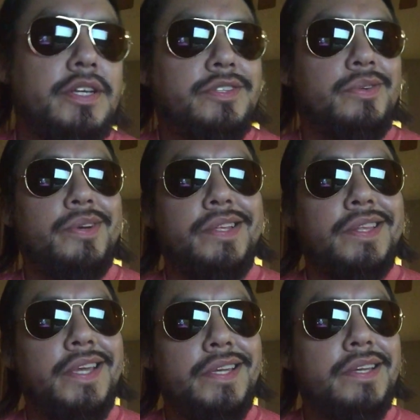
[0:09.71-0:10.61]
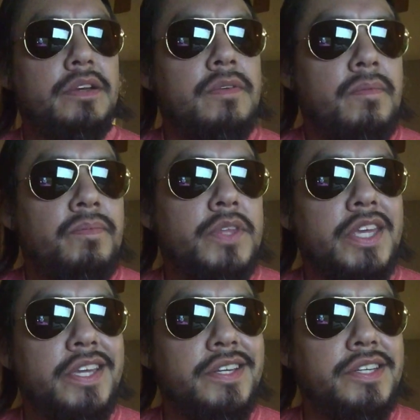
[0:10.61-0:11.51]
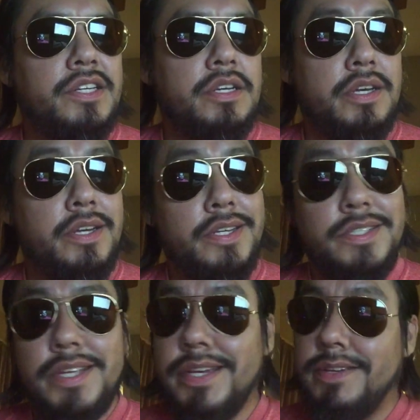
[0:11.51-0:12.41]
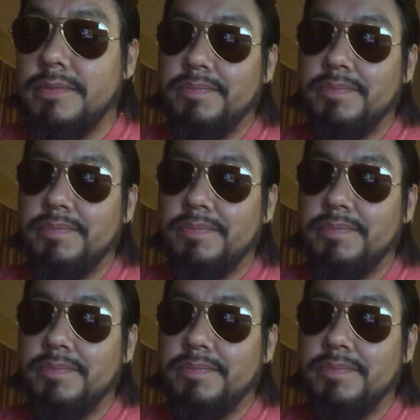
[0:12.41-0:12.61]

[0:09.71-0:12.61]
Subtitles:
It's already late-ish. It is late.